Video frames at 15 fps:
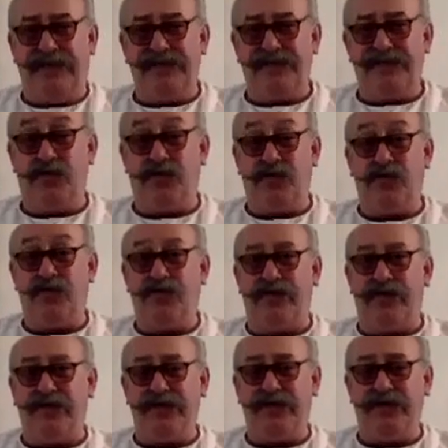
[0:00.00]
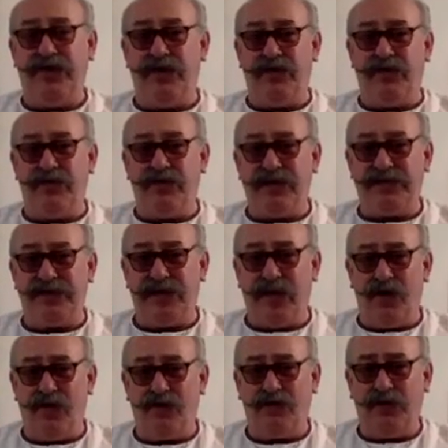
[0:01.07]
is all very new. There's a
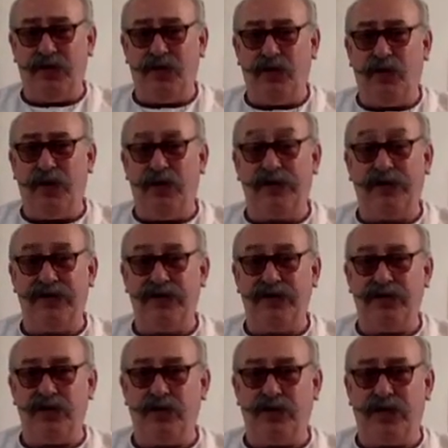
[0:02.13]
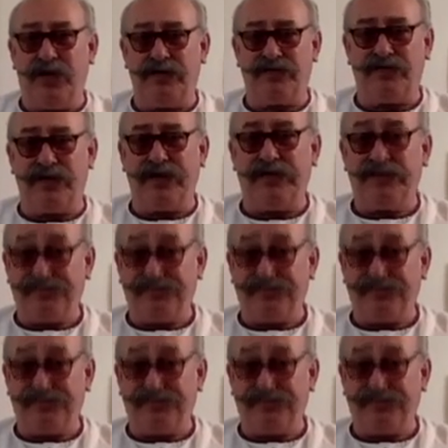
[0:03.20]
whole new world in a new country.